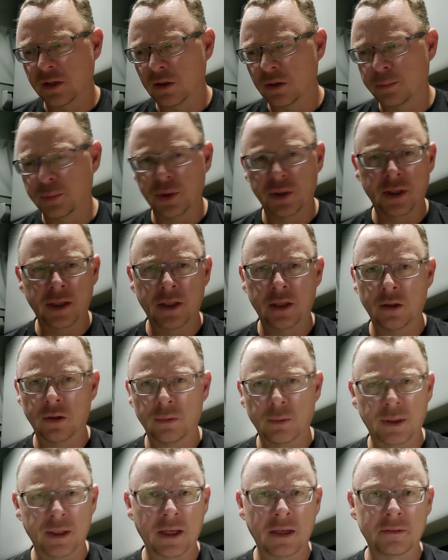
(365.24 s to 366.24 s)
it or put it or
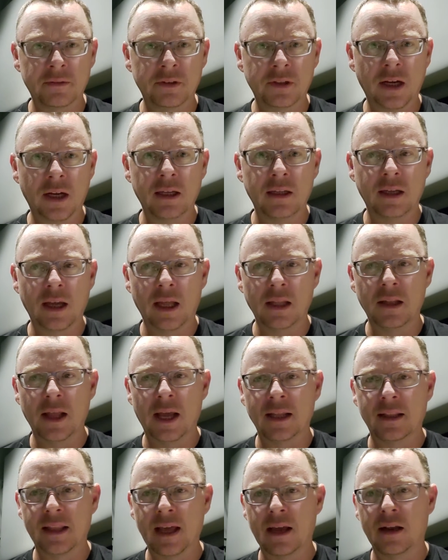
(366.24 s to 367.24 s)
whatever. I
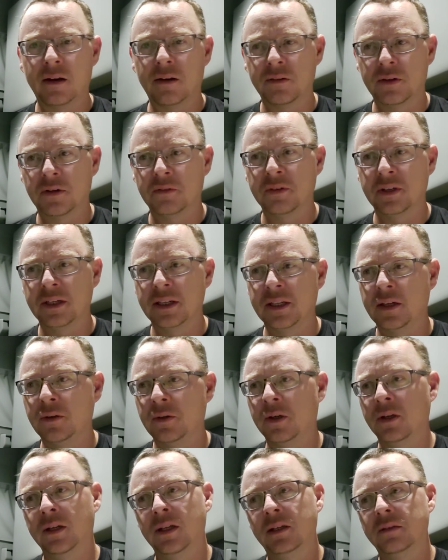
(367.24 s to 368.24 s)
like that, their
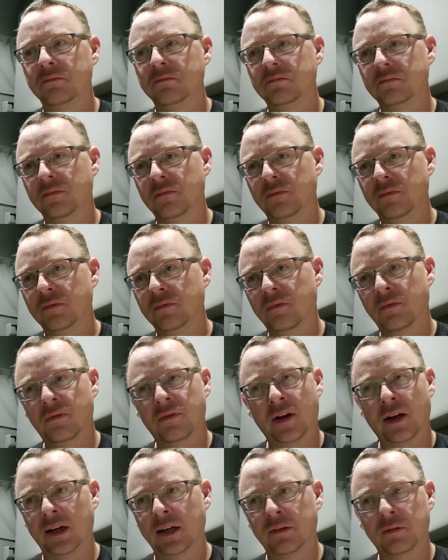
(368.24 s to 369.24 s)
video on it.
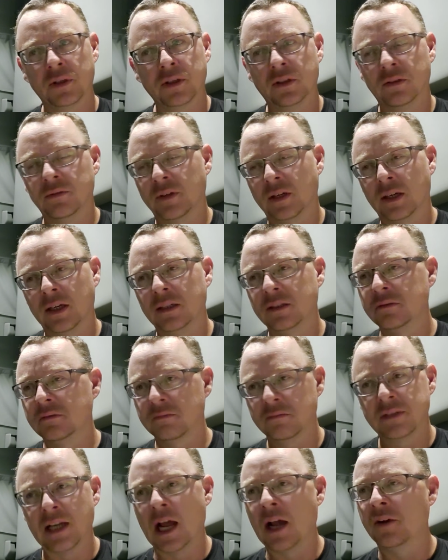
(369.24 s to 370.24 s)
Very real, very
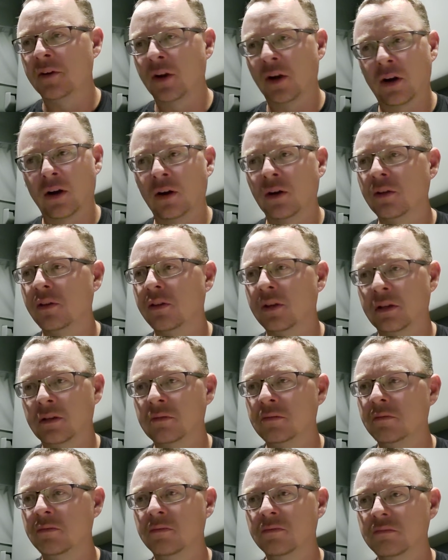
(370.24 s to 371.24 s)
down to earth and
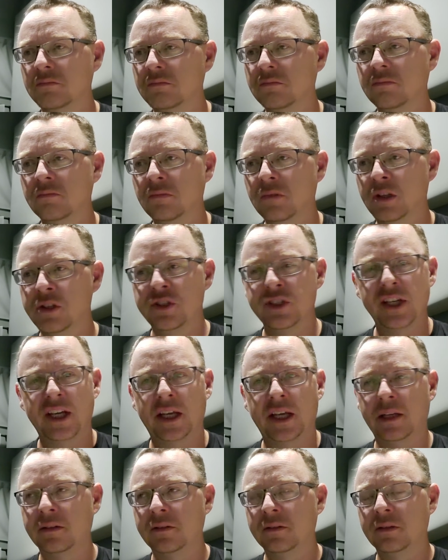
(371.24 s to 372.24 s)

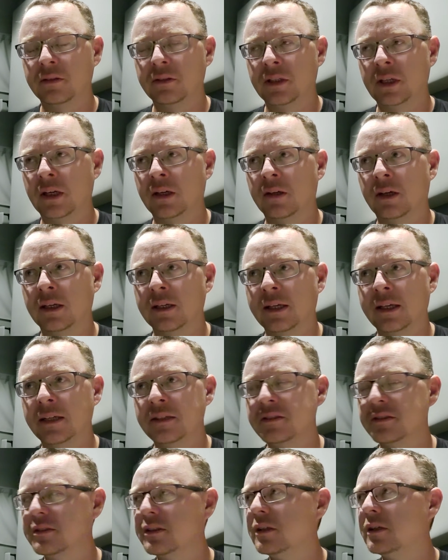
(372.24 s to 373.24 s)
legit, I
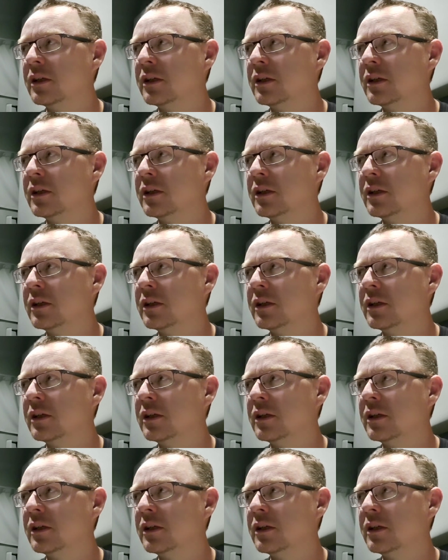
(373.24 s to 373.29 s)
guess.